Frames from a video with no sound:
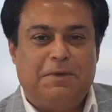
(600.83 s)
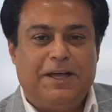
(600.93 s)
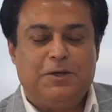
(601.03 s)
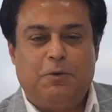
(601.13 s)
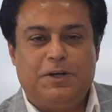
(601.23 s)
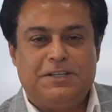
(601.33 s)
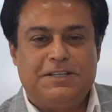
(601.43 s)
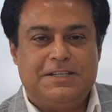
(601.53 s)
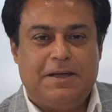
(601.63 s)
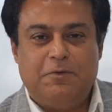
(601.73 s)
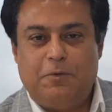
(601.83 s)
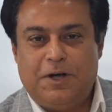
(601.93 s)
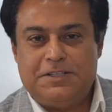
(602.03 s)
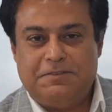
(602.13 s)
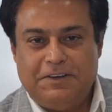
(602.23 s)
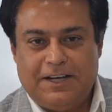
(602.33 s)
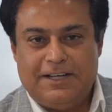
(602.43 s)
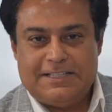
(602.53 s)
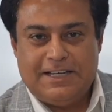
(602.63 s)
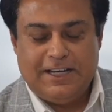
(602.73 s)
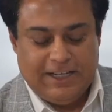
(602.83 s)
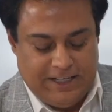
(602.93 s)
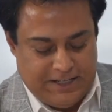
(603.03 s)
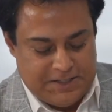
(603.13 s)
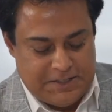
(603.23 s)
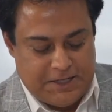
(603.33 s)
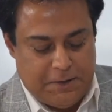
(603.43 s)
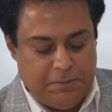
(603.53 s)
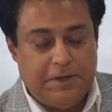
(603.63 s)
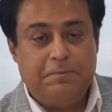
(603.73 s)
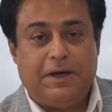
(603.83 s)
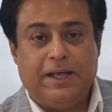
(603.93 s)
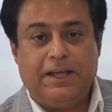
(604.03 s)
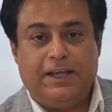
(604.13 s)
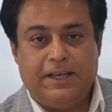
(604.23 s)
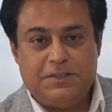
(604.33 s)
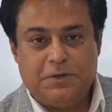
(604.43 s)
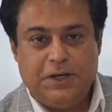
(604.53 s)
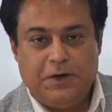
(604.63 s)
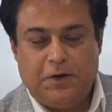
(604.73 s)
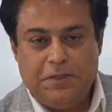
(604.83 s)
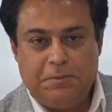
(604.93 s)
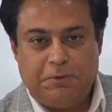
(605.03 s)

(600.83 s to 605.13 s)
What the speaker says: back. You're watching CyberWatch. I'm Vikas Nangia. Ladies and gentlemen, my guest today on the